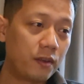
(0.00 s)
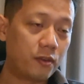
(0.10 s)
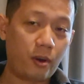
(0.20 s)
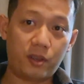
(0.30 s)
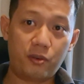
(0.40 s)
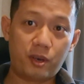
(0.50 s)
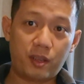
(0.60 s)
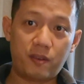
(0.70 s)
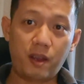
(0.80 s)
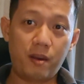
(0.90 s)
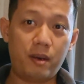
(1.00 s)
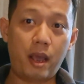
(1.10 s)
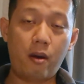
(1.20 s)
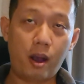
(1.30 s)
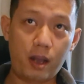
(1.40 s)
So as you can say,
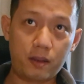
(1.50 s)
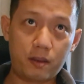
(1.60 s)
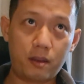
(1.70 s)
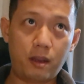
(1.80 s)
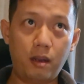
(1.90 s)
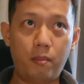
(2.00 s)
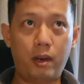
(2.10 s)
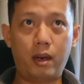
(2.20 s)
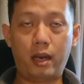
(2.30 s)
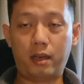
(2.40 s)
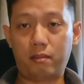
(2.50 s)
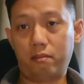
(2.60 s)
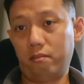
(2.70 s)
Dell has a little bit like